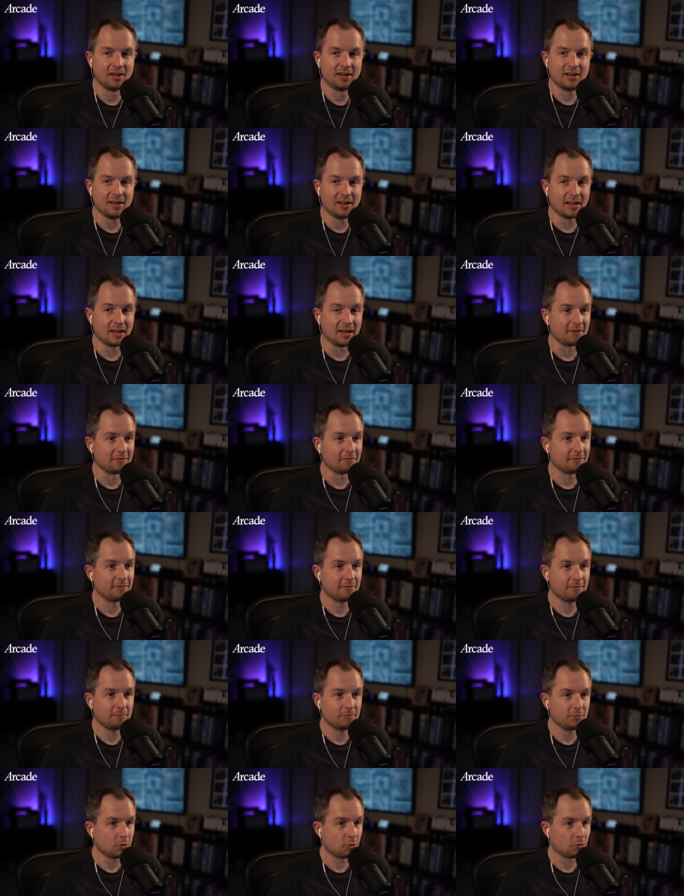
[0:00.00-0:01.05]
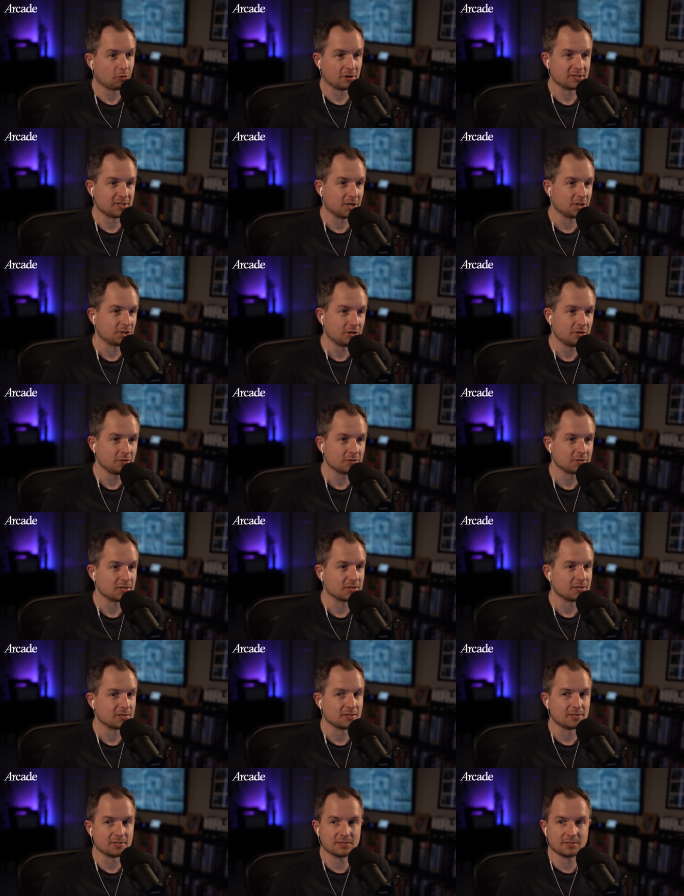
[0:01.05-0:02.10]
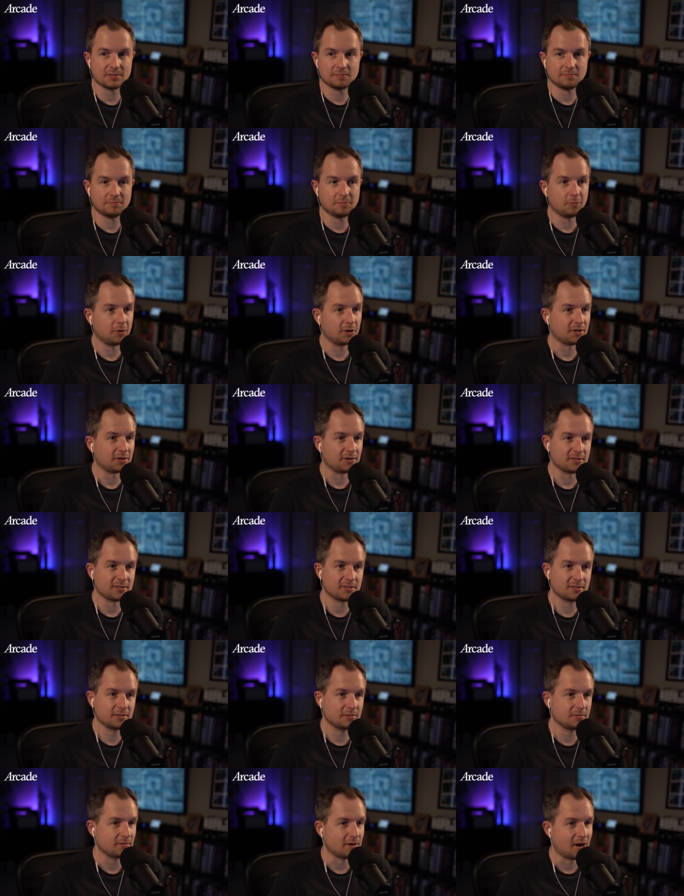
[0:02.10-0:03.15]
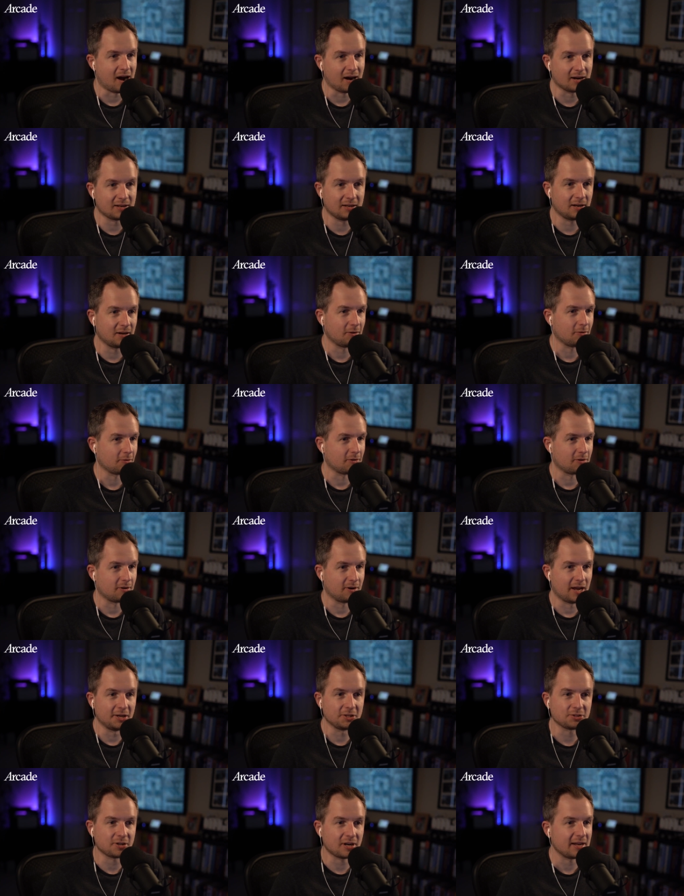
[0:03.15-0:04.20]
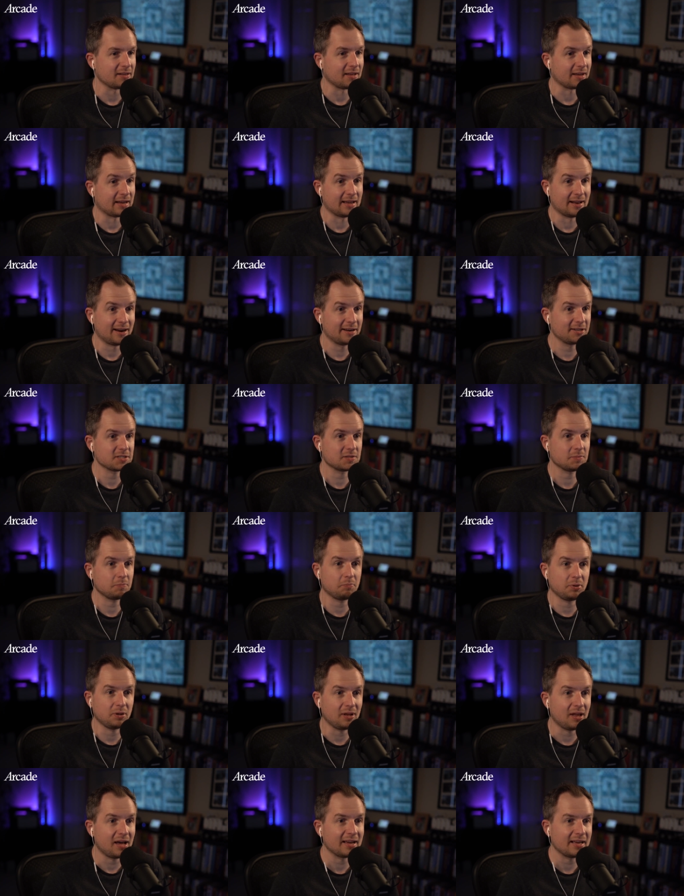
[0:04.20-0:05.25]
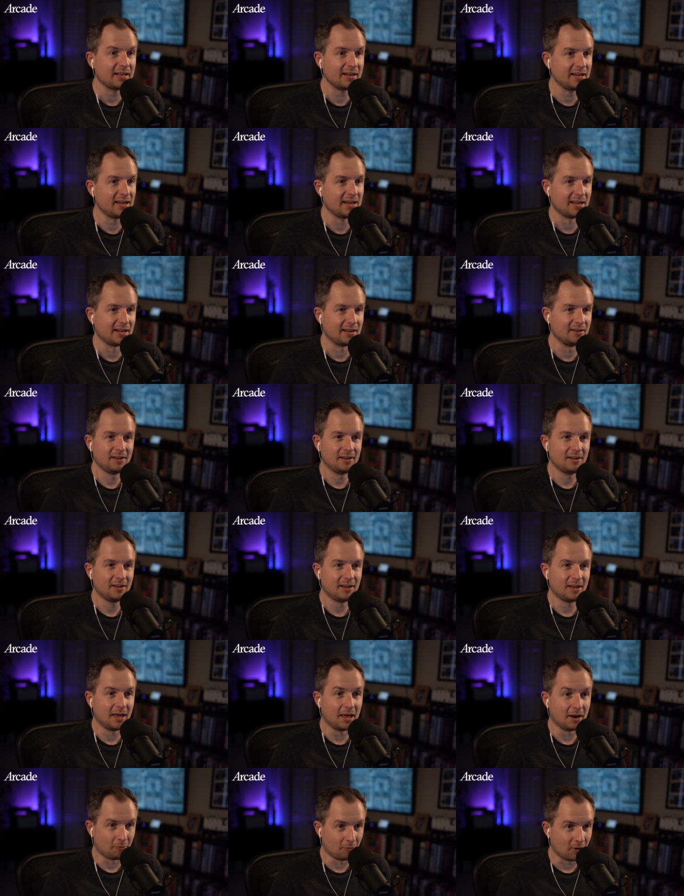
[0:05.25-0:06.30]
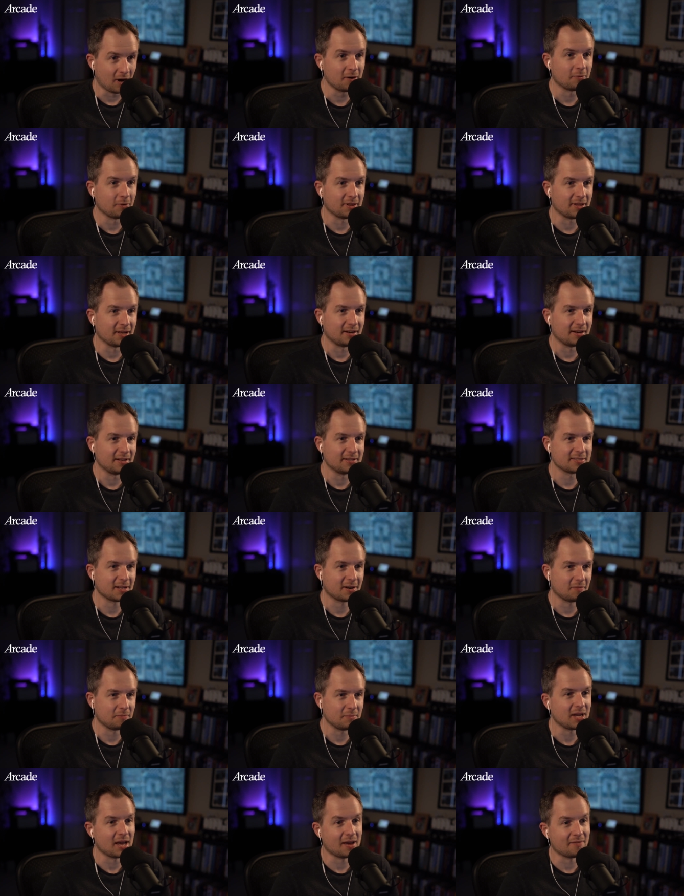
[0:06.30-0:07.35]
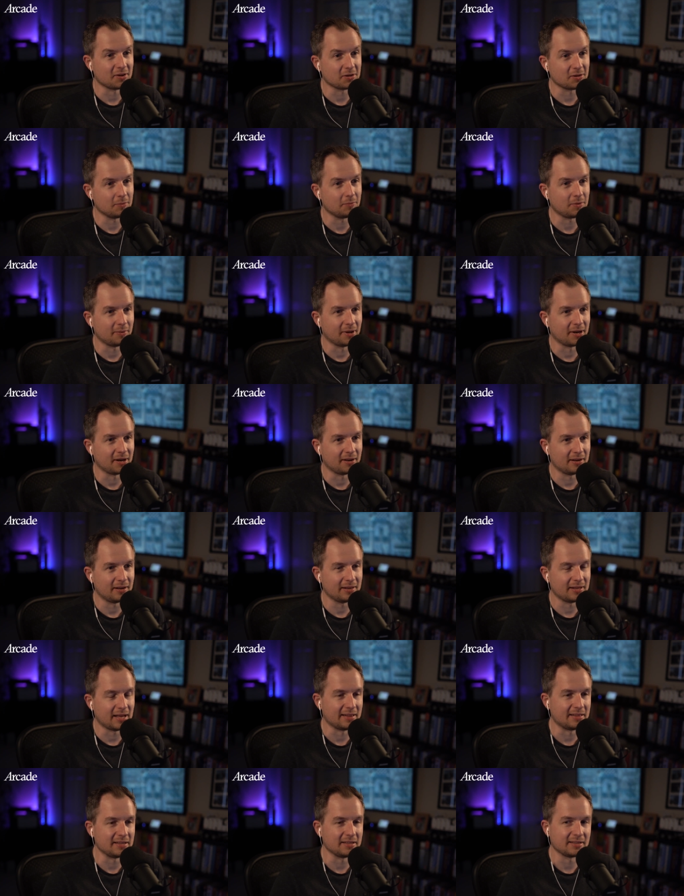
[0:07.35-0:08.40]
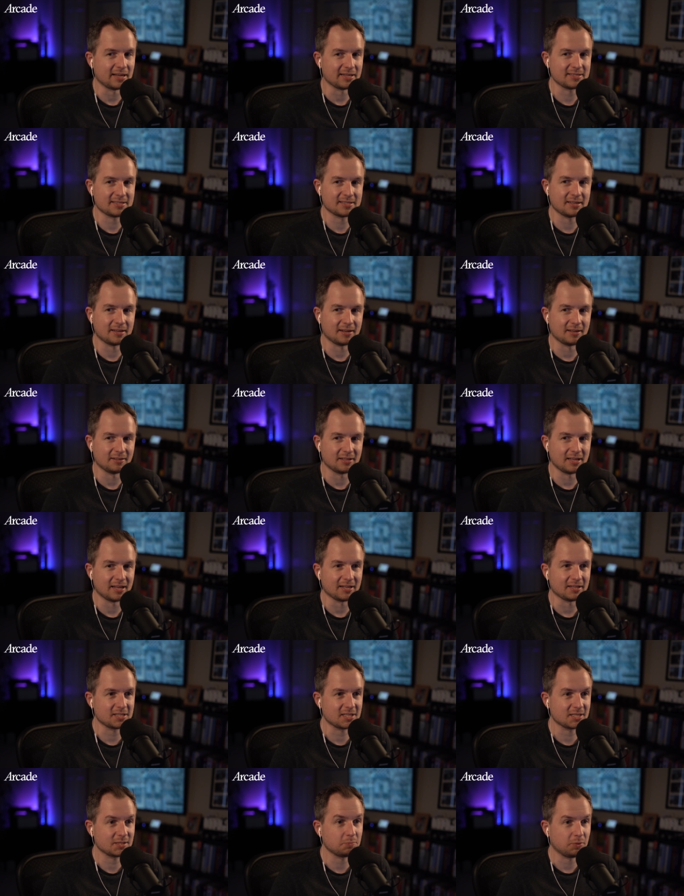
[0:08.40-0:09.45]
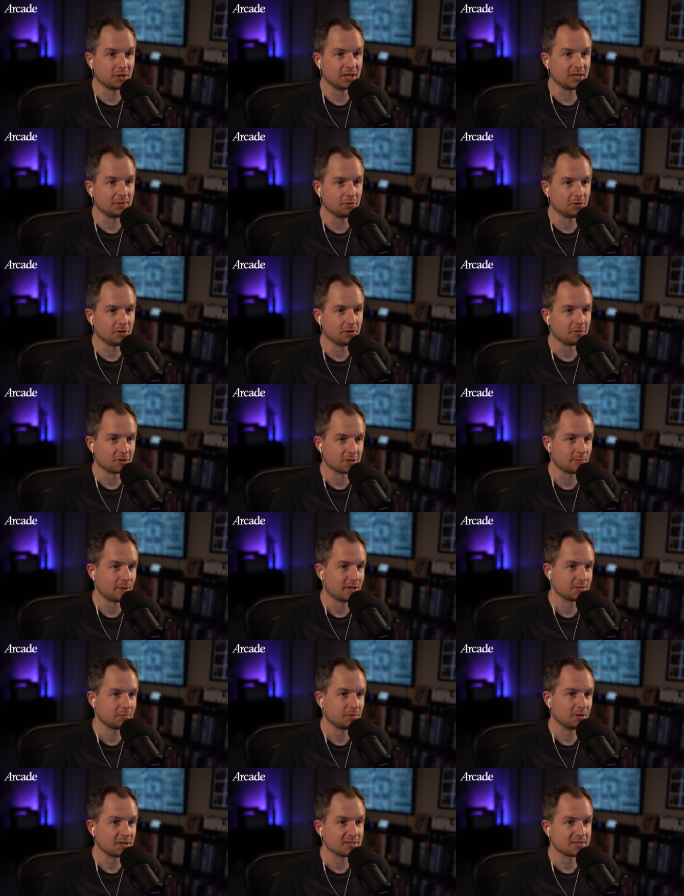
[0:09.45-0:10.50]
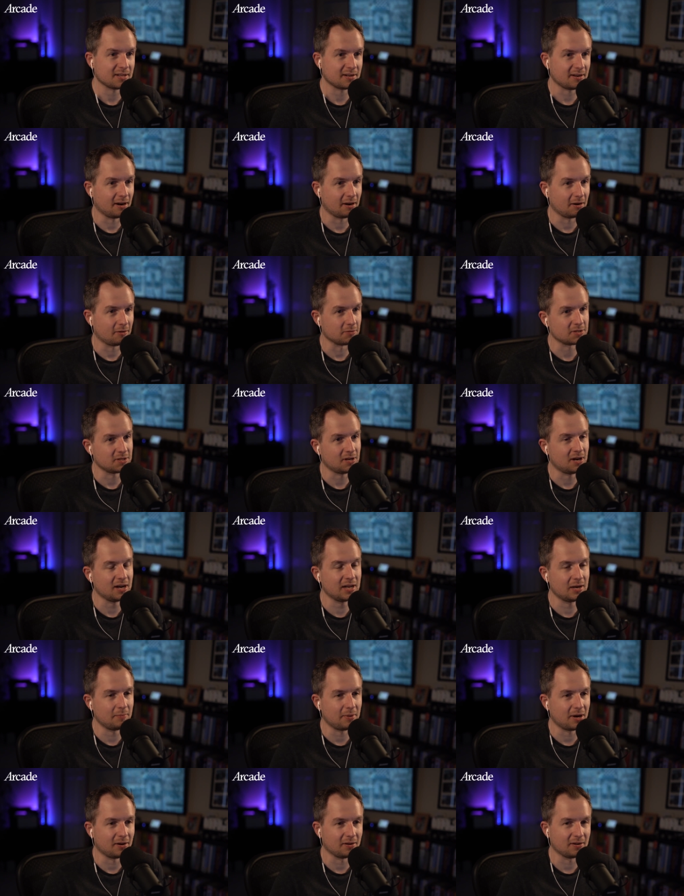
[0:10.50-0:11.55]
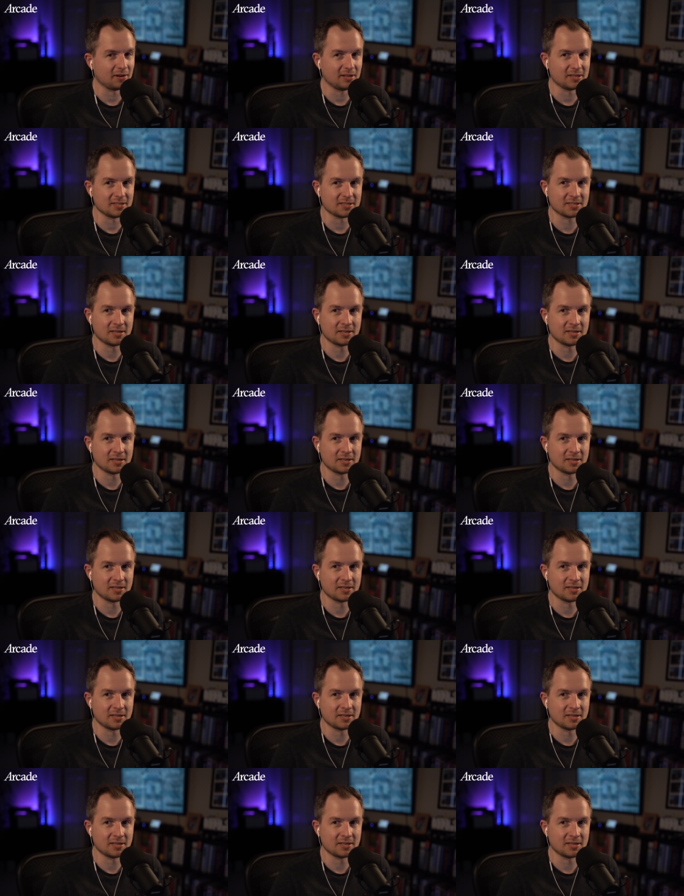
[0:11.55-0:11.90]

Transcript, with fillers: If your organization uses, whether it's Okta or Entra ID, can I just plug it in and run with it instead of me having to implement it? And I think that's the that split between the responsibilities that Aaron was talking about is